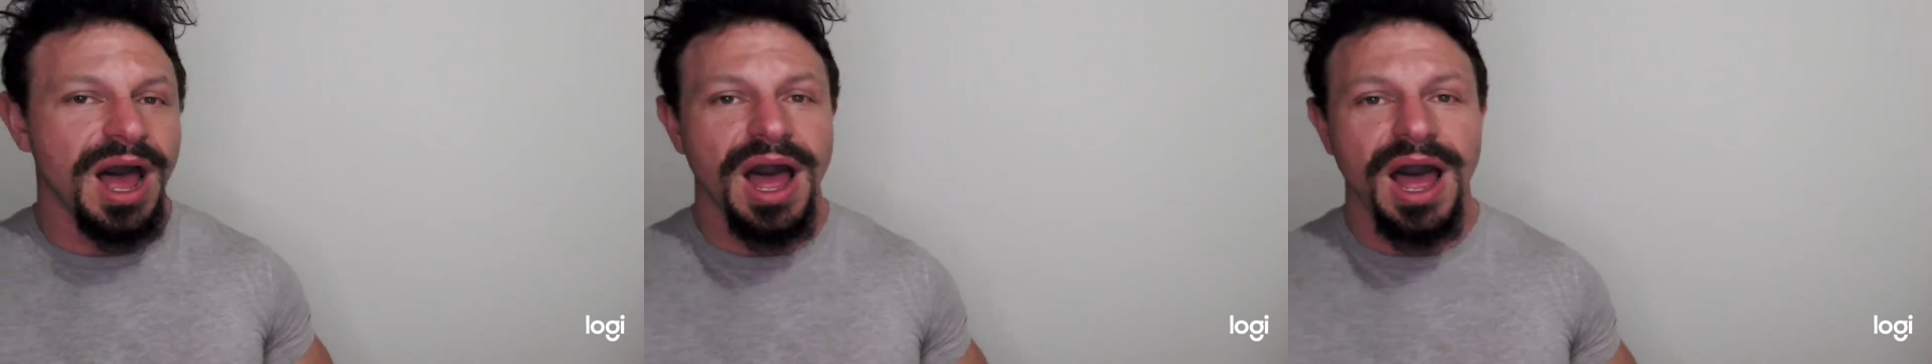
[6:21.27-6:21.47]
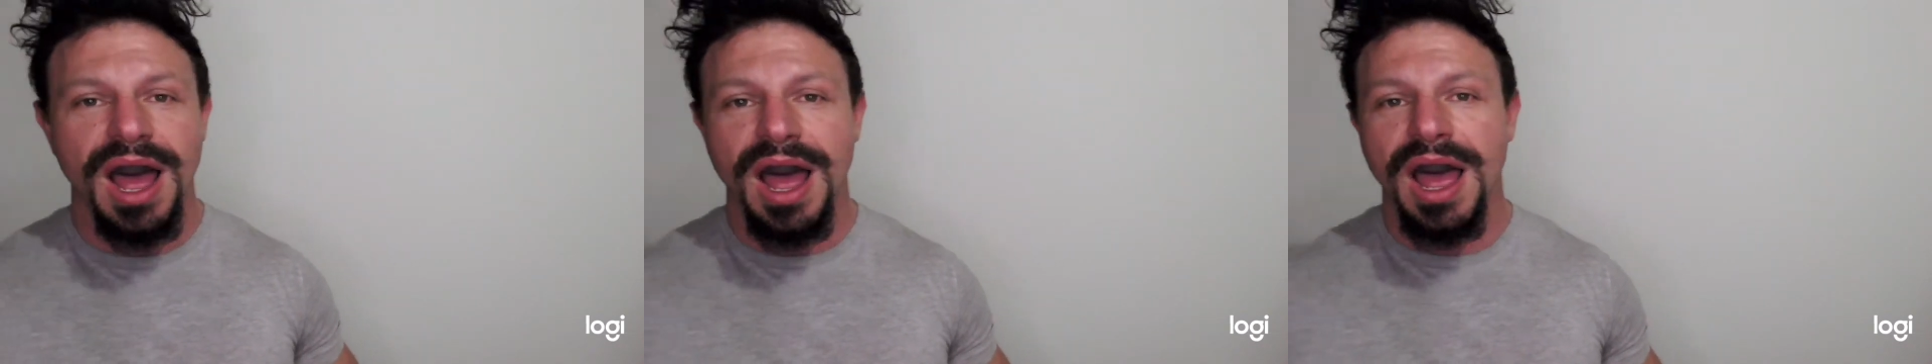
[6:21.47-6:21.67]

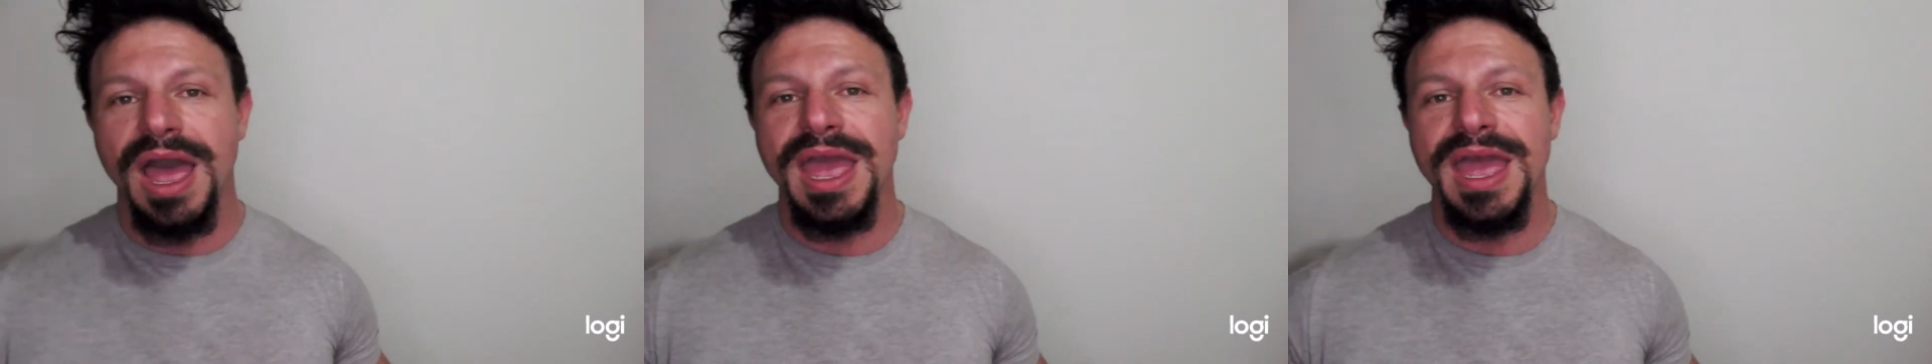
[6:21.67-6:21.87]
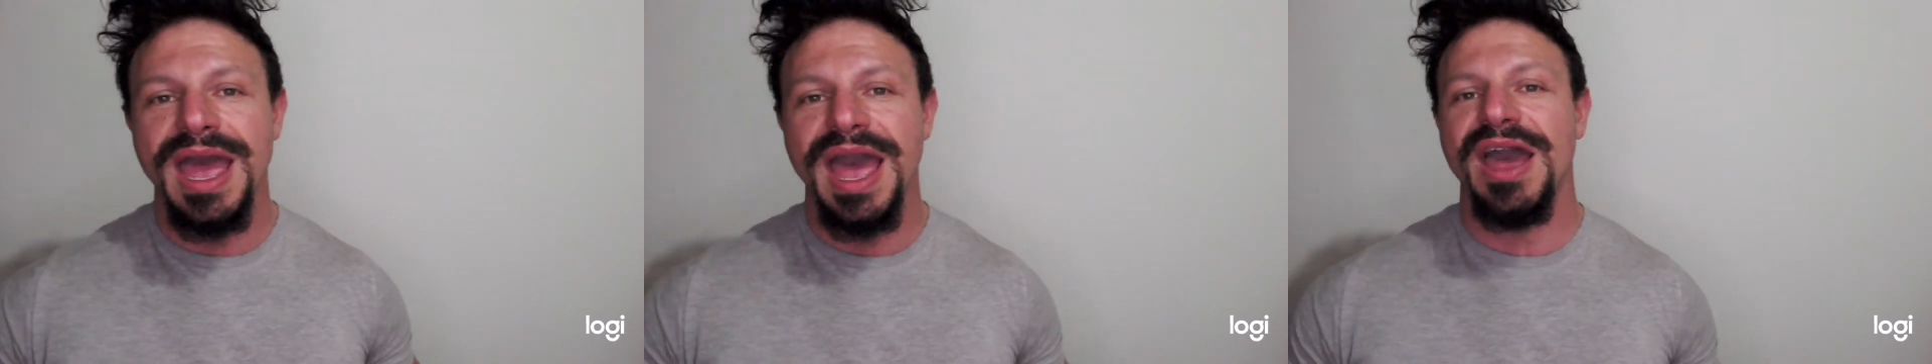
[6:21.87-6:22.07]
I
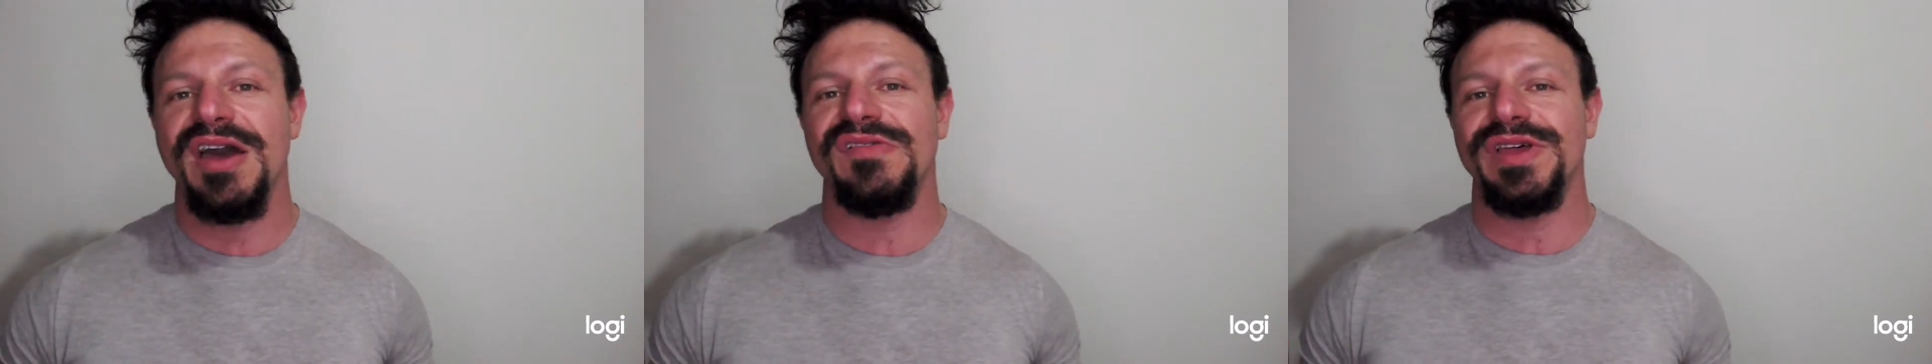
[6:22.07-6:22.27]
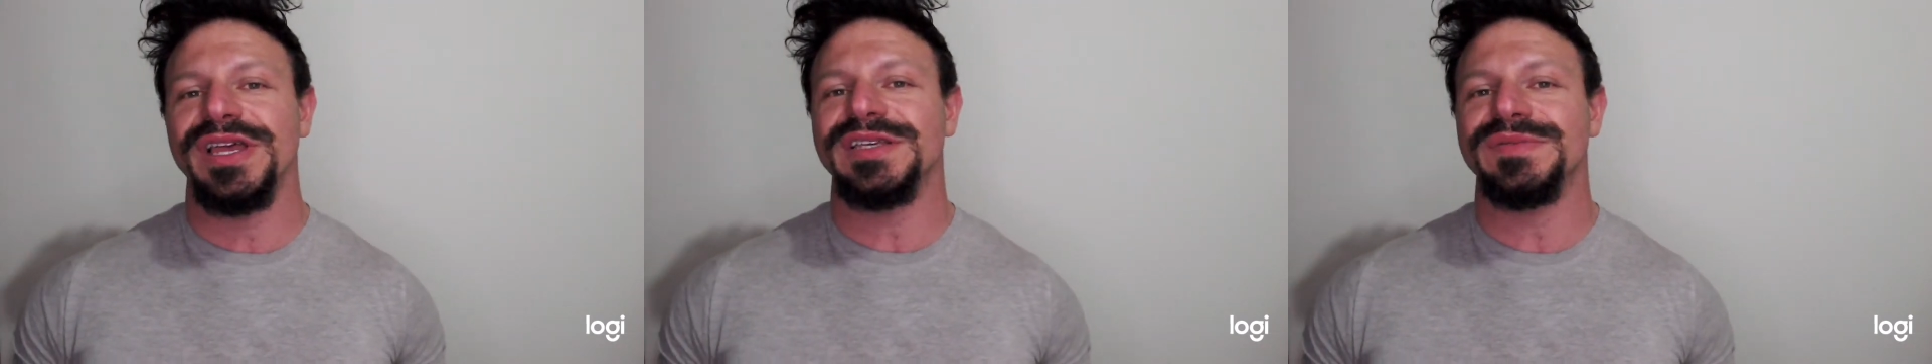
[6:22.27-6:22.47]

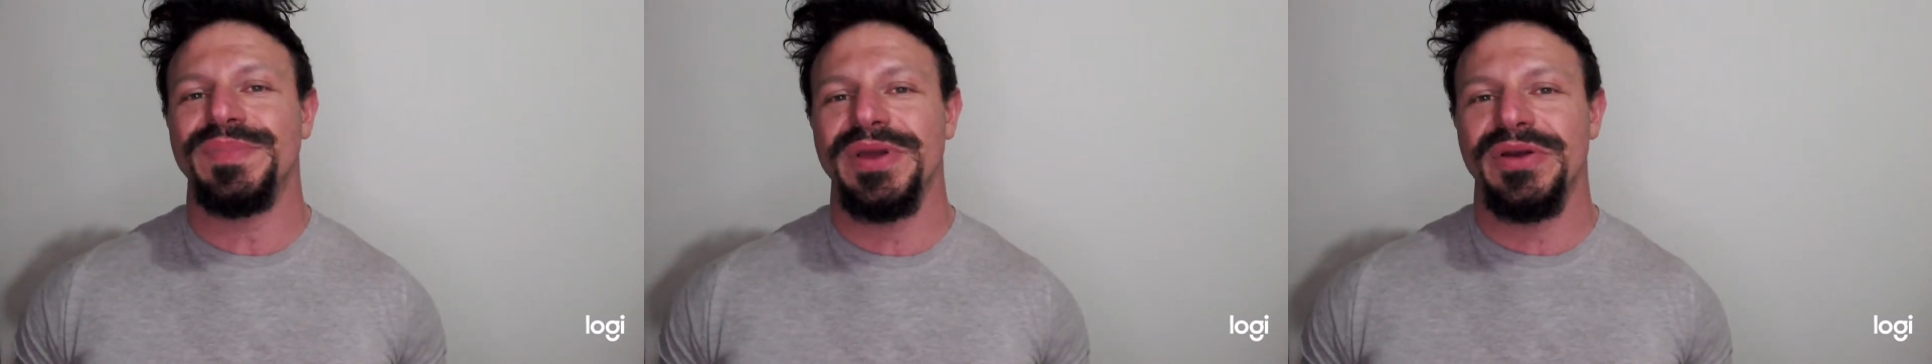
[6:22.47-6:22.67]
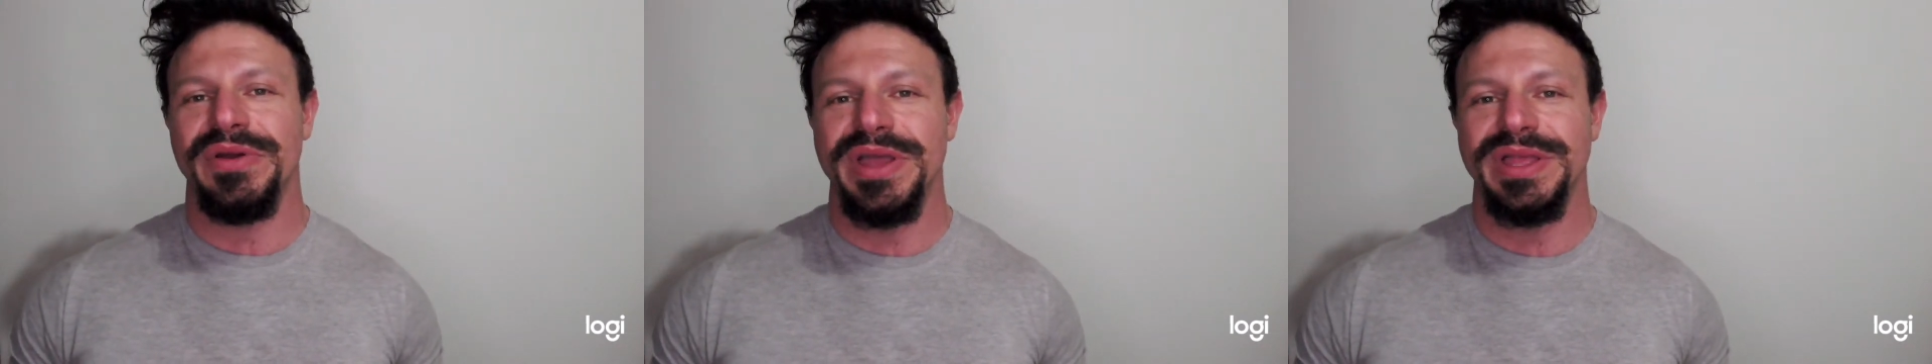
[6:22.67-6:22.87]
have
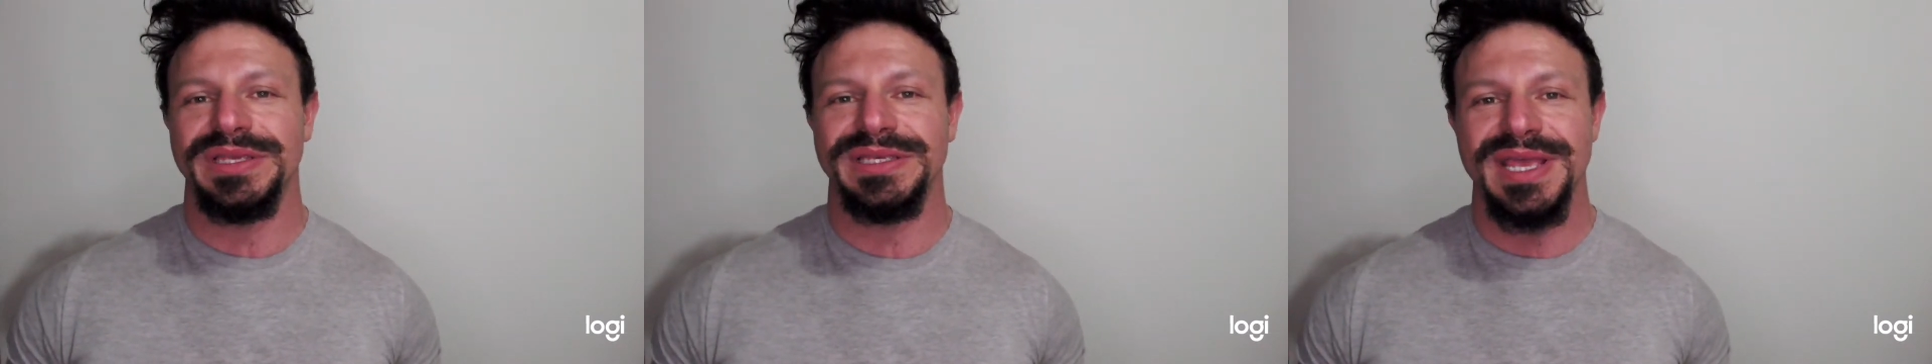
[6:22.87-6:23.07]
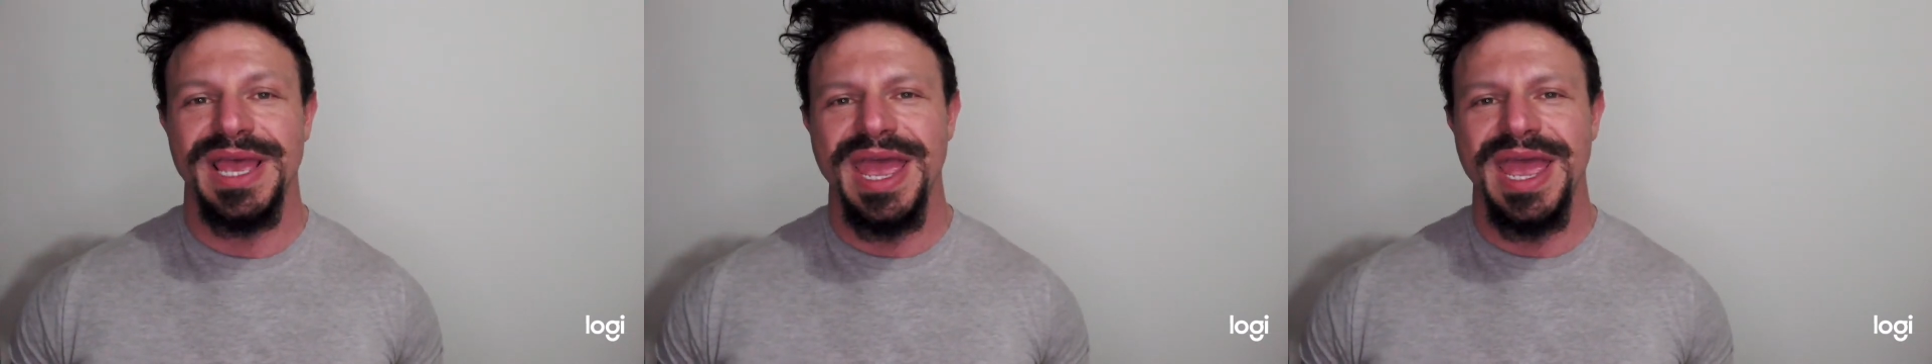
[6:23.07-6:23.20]
experienced